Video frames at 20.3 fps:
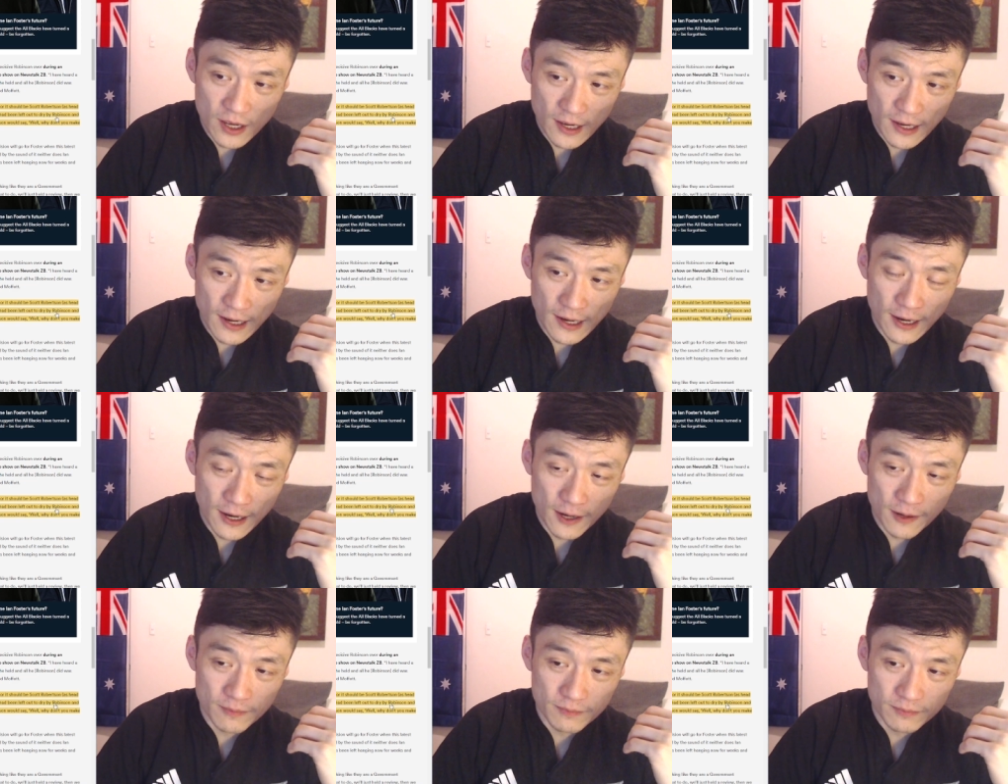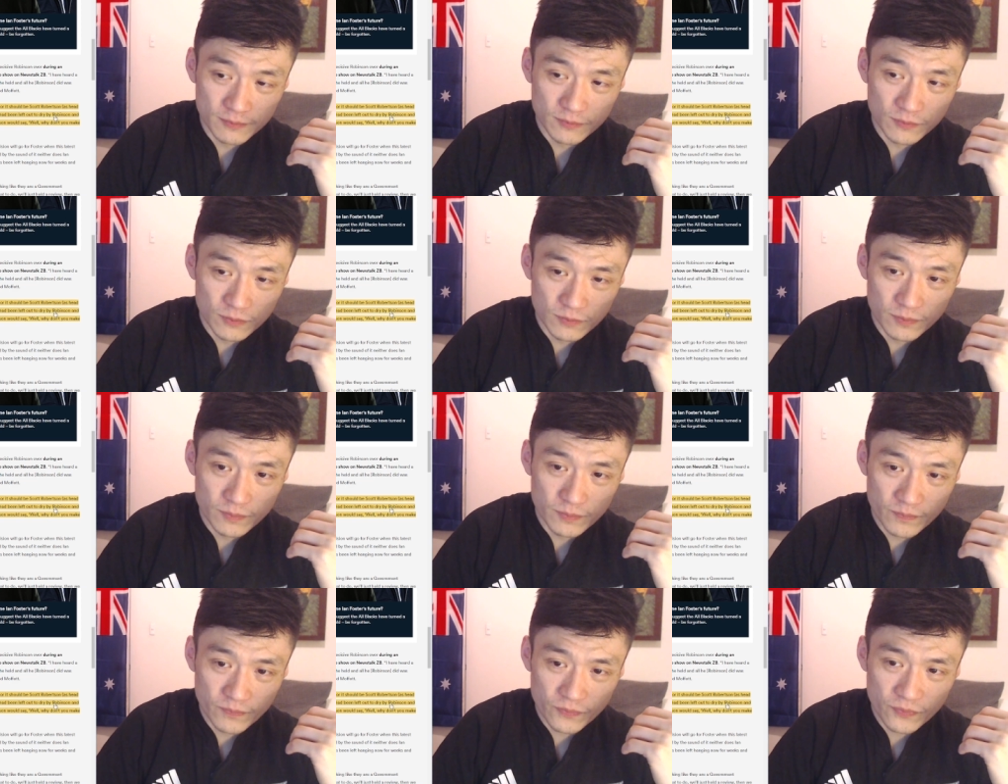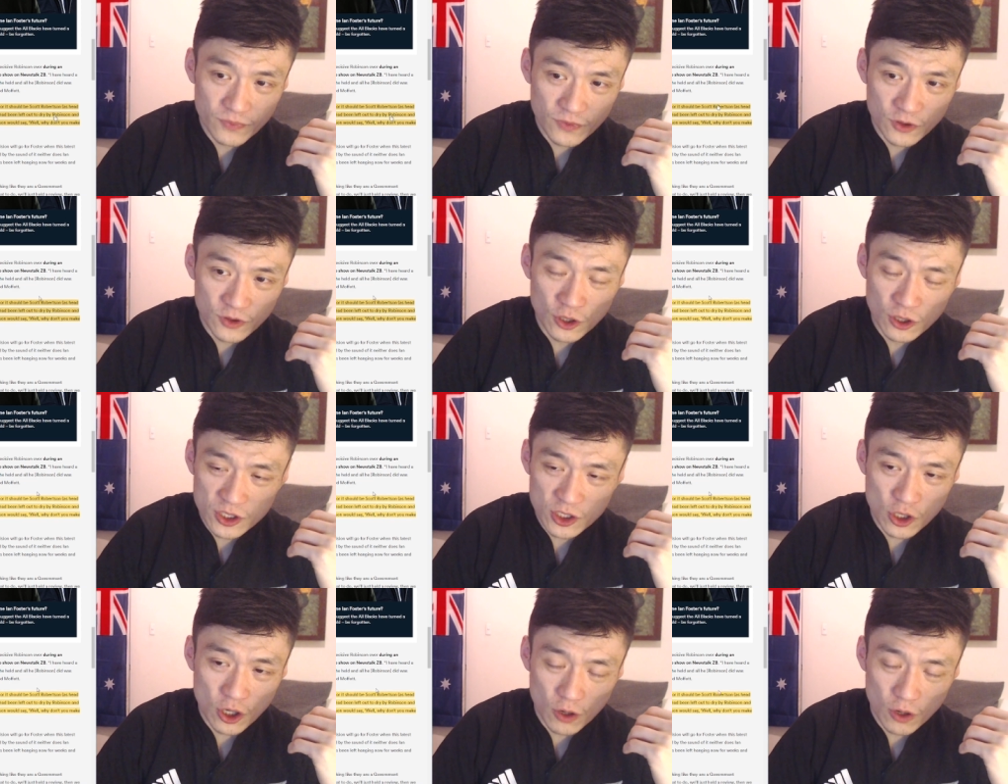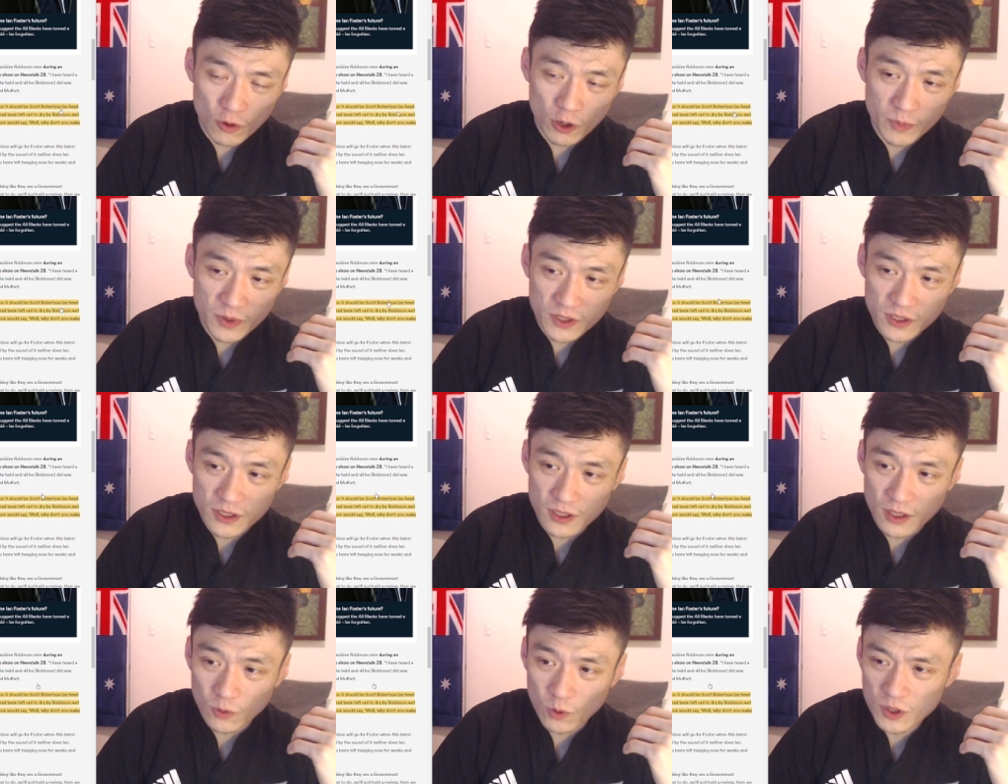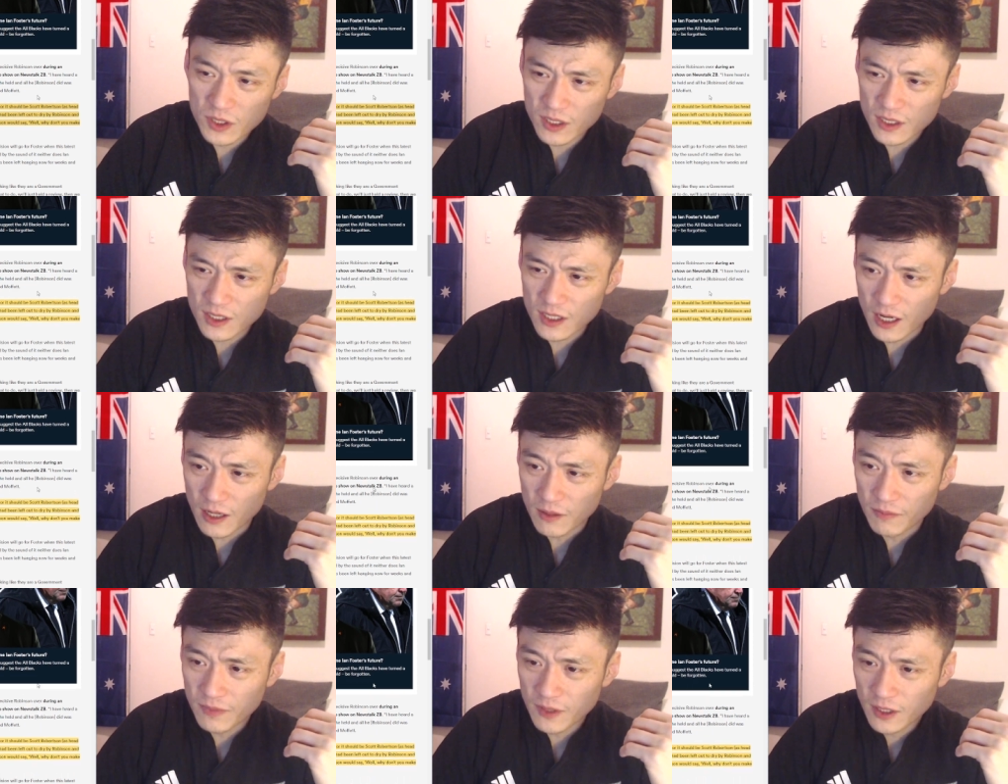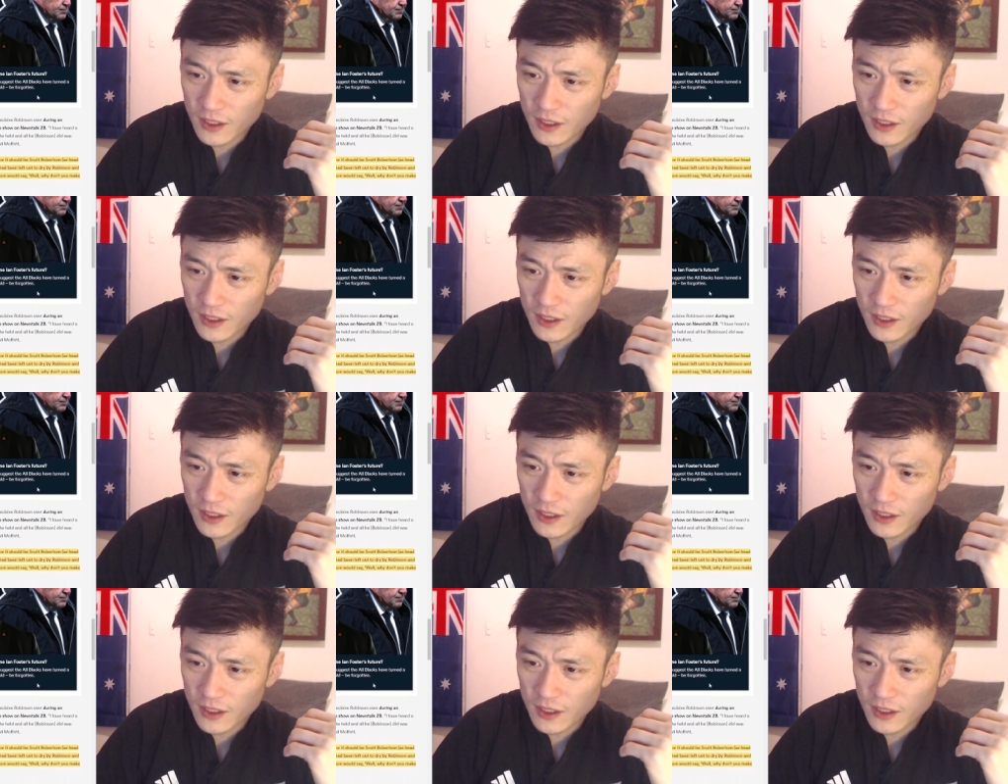not Scott Robinson, what's his name?